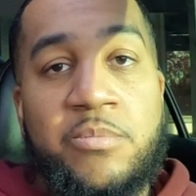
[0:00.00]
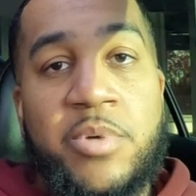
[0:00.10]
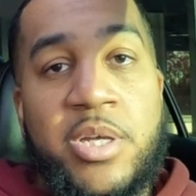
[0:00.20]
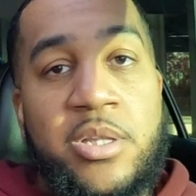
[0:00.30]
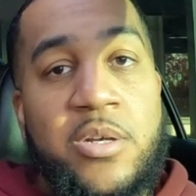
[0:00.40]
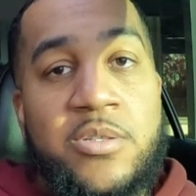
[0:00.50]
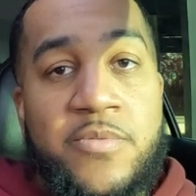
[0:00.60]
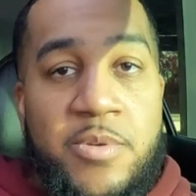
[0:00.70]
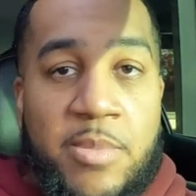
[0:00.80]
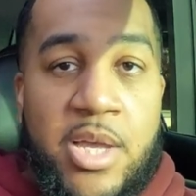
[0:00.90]
But as long as if
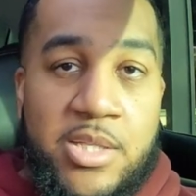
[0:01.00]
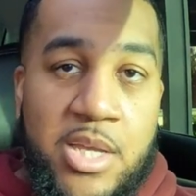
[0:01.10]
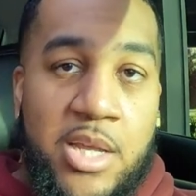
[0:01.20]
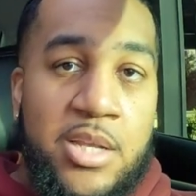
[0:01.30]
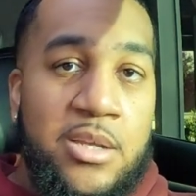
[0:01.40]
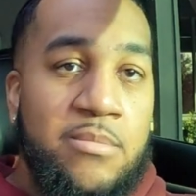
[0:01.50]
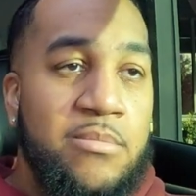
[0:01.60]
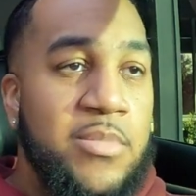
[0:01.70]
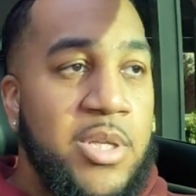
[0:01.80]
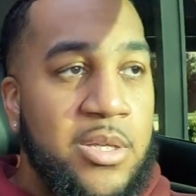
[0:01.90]
you maintain it,
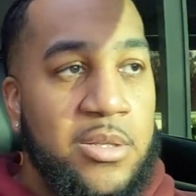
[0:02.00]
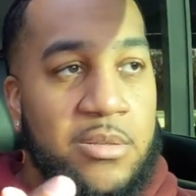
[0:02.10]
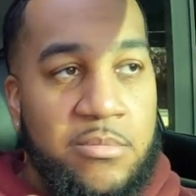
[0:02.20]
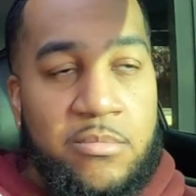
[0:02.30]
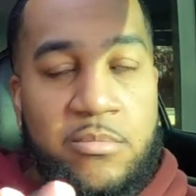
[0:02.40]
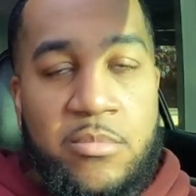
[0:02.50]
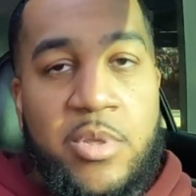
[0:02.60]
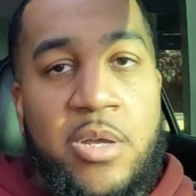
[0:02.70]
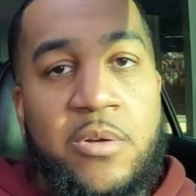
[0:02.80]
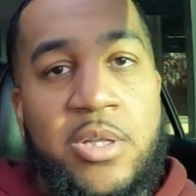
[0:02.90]
then
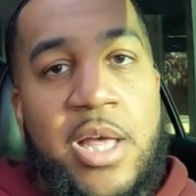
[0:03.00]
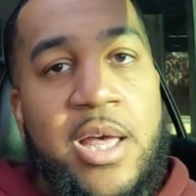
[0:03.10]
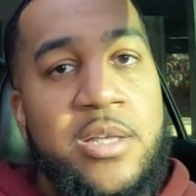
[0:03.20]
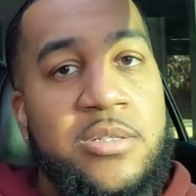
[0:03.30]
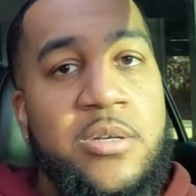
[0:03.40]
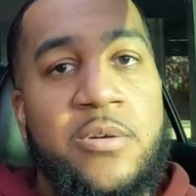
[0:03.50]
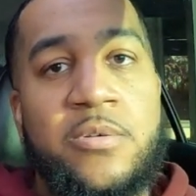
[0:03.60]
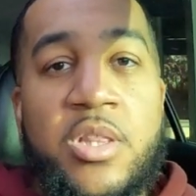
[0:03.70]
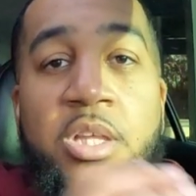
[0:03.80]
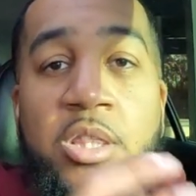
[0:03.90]
they will last. So
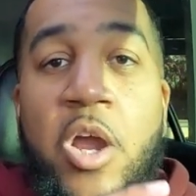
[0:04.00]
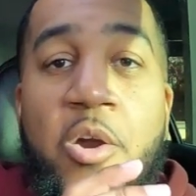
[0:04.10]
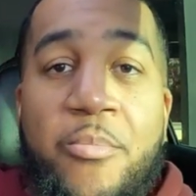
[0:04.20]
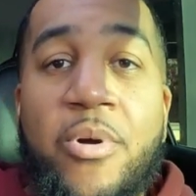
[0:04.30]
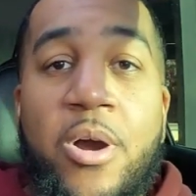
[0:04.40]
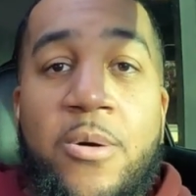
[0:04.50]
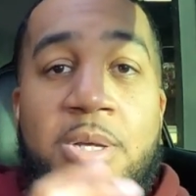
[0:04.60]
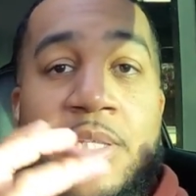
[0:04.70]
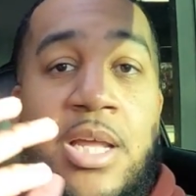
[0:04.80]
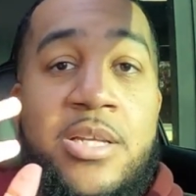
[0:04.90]
the third pro
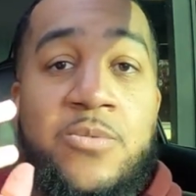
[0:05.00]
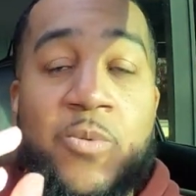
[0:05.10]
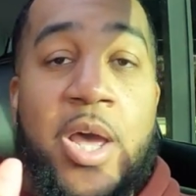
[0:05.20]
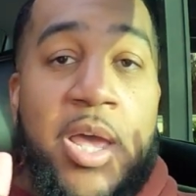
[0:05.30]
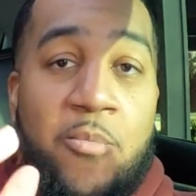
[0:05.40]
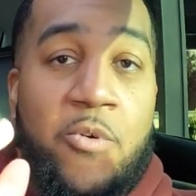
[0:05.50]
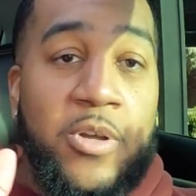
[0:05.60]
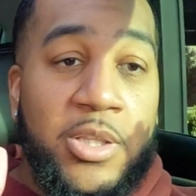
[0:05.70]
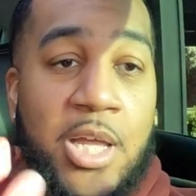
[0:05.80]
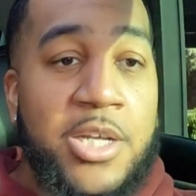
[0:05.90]
is that it's way more
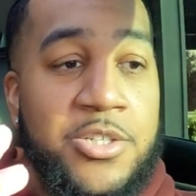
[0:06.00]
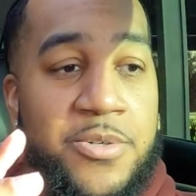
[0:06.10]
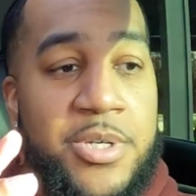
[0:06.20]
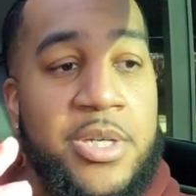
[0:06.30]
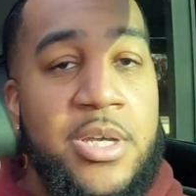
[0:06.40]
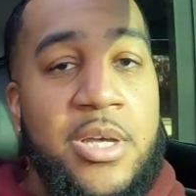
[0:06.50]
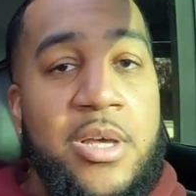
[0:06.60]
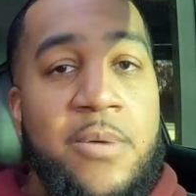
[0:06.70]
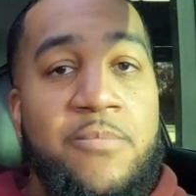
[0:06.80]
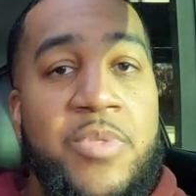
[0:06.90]
luxury
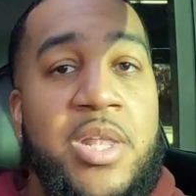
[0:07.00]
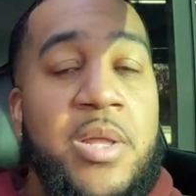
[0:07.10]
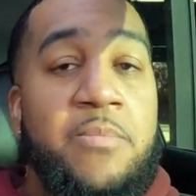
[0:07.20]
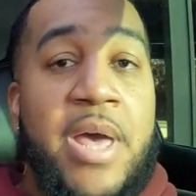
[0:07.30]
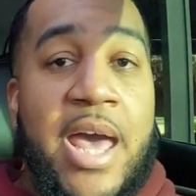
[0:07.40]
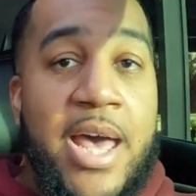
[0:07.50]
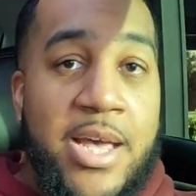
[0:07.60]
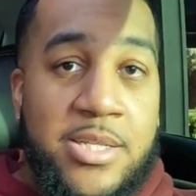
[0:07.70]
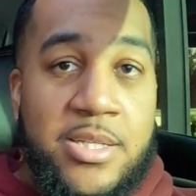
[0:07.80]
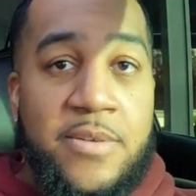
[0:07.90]
than the
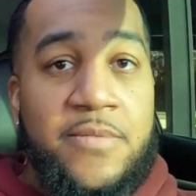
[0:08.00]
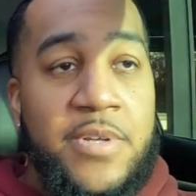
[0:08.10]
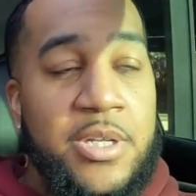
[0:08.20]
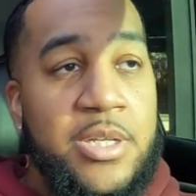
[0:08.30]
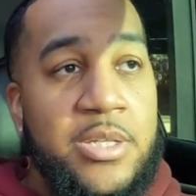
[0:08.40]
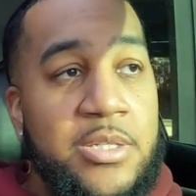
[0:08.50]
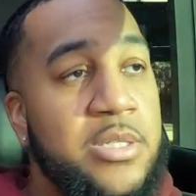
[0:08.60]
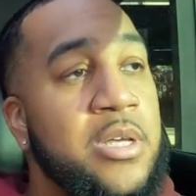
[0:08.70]
past Infinitis.